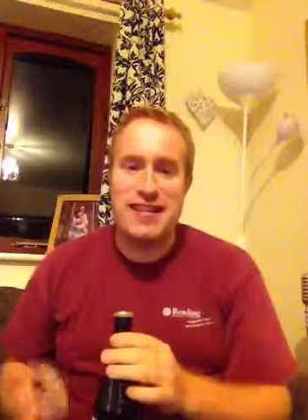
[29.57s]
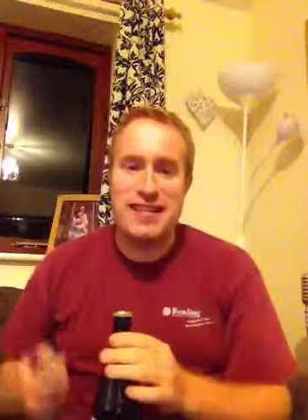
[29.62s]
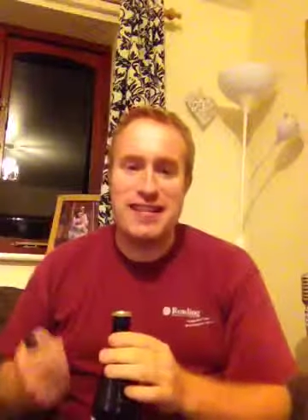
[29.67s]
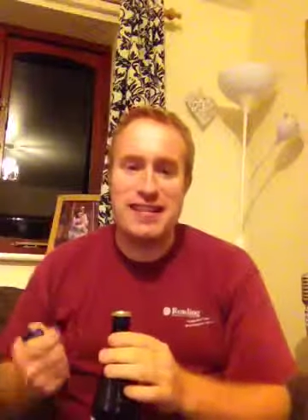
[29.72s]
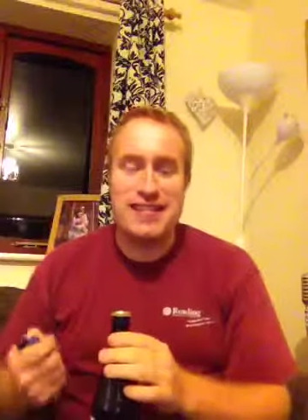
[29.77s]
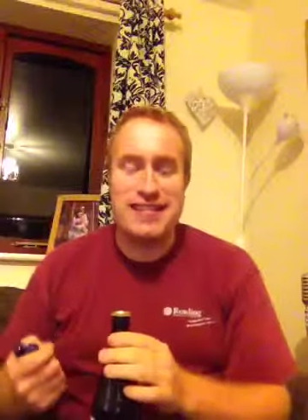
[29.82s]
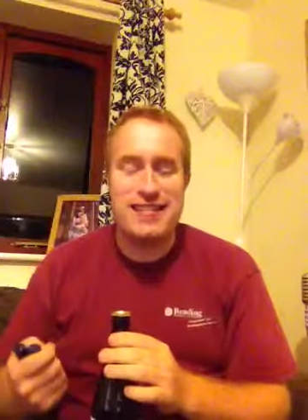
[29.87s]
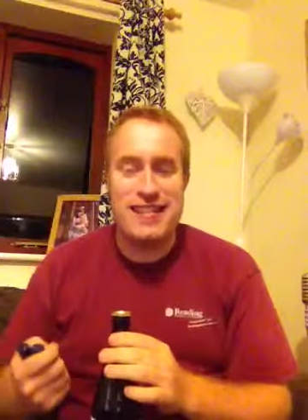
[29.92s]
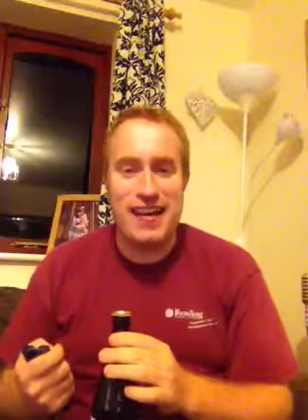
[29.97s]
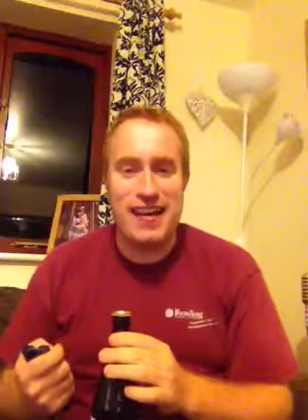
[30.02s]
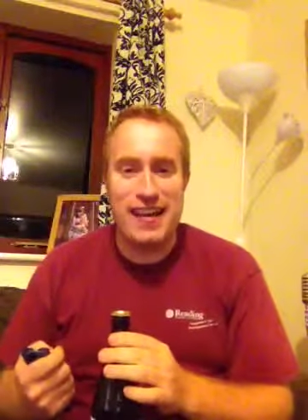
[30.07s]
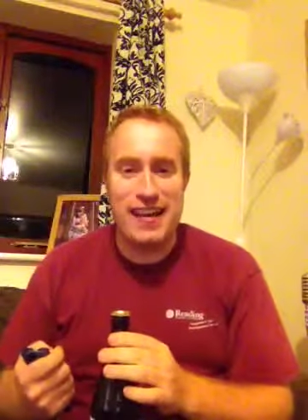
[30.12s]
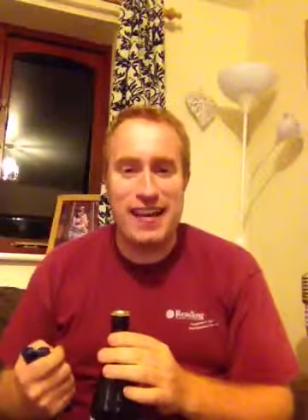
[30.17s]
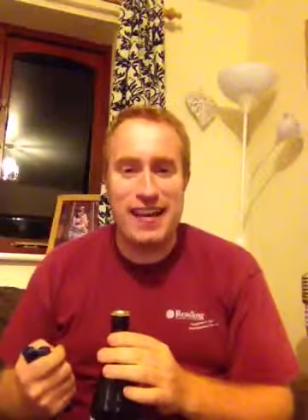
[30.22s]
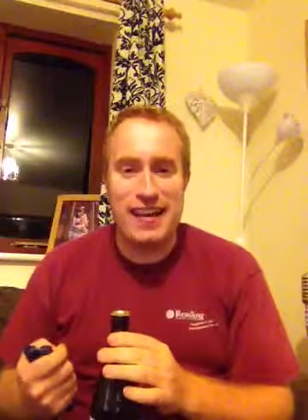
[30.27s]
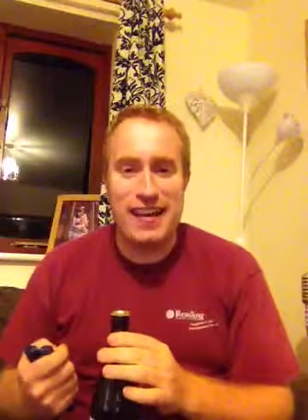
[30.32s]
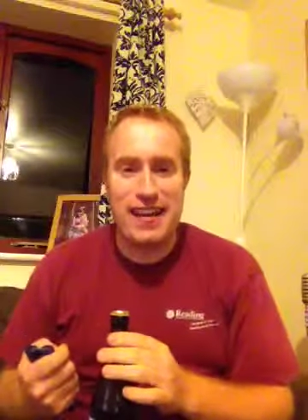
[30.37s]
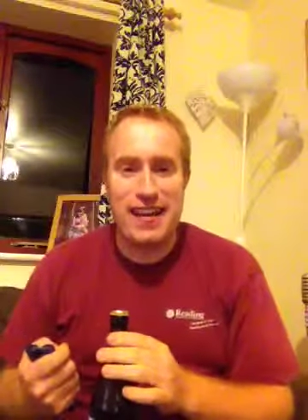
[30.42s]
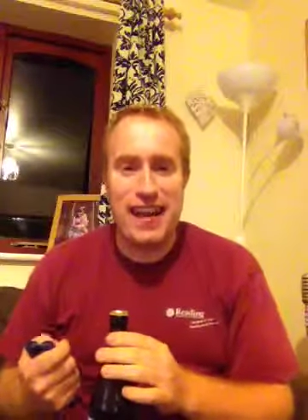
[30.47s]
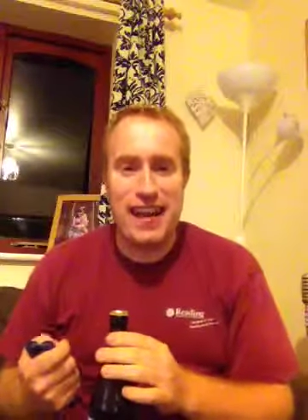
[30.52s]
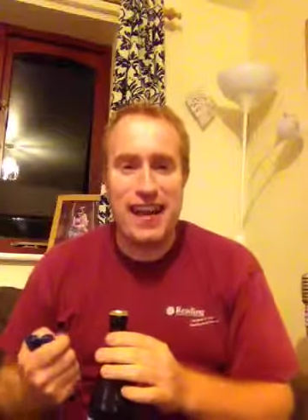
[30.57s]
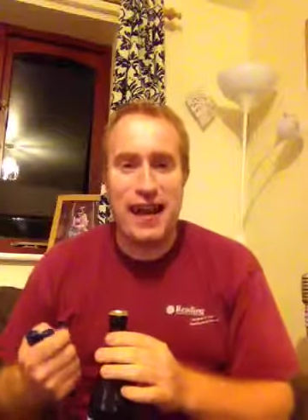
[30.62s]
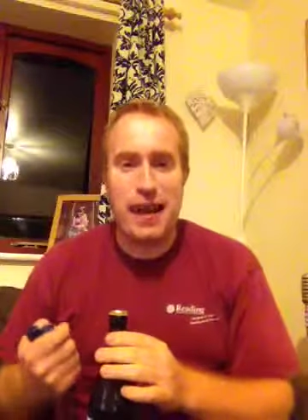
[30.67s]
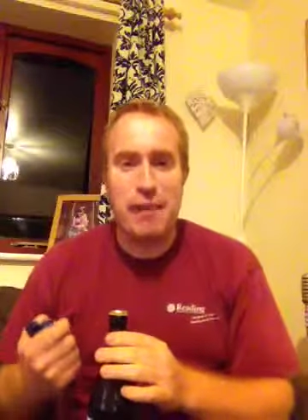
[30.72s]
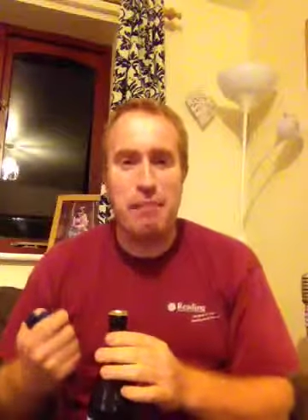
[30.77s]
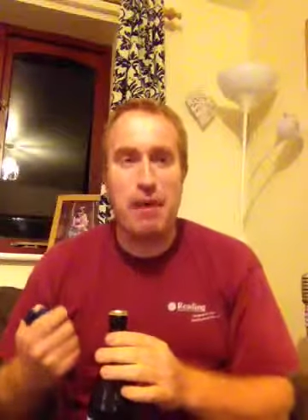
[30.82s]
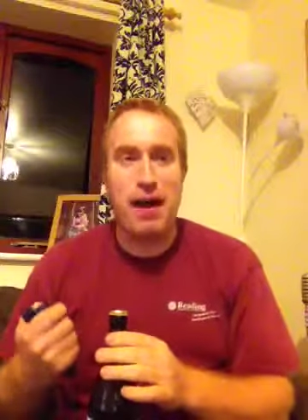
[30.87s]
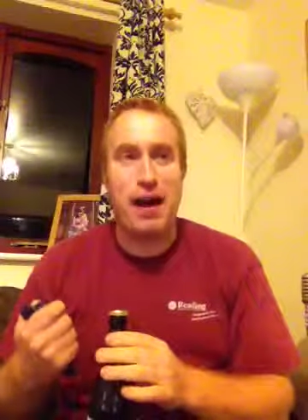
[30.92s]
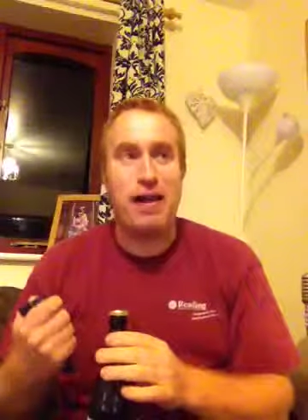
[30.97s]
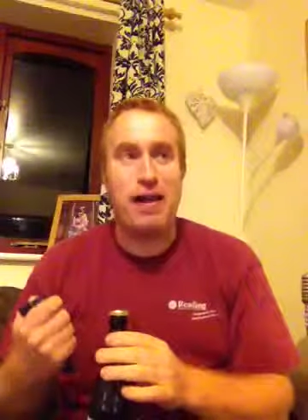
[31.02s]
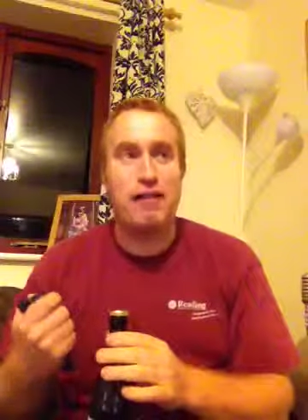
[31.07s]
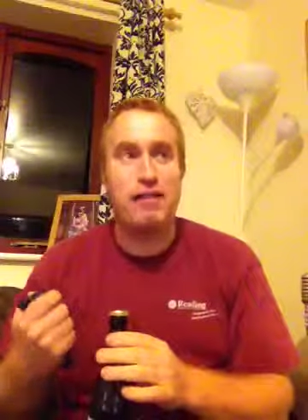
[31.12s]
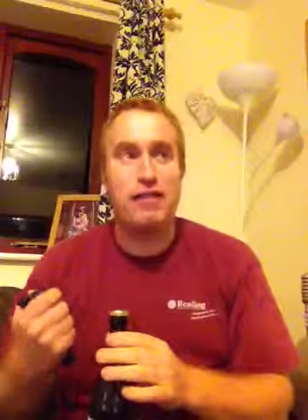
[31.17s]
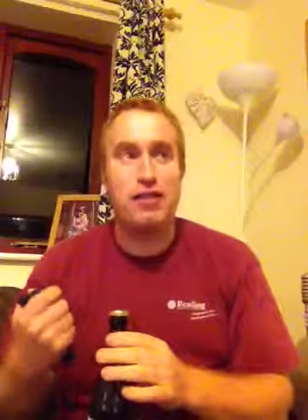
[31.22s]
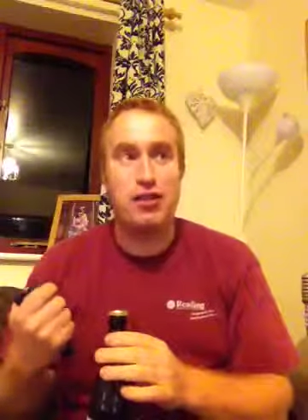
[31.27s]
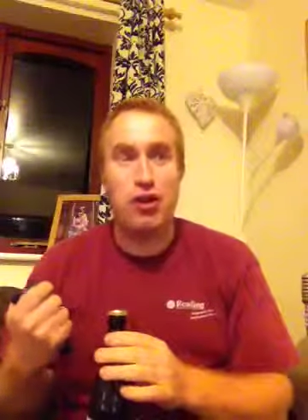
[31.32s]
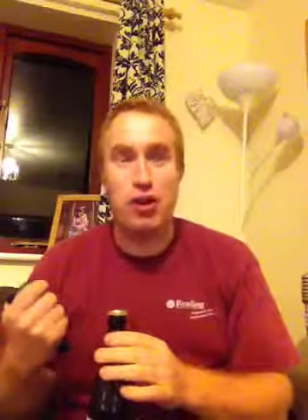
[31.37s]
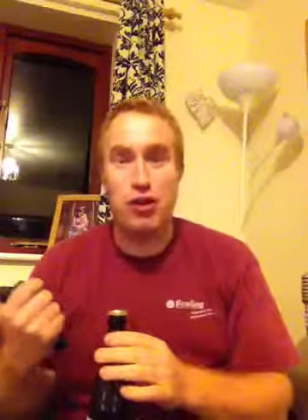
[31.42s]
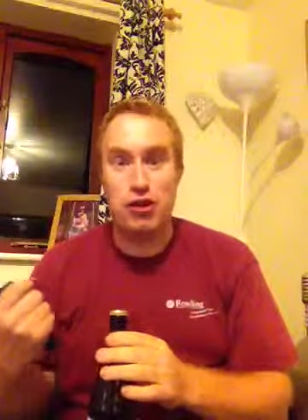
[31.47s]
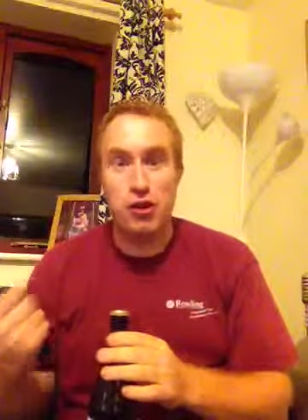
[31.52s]
Since then, I've
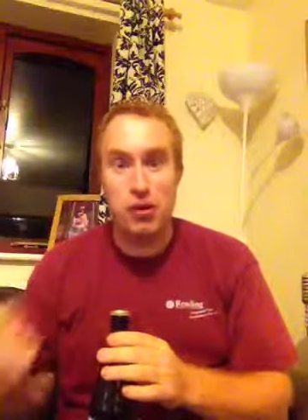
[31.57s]
started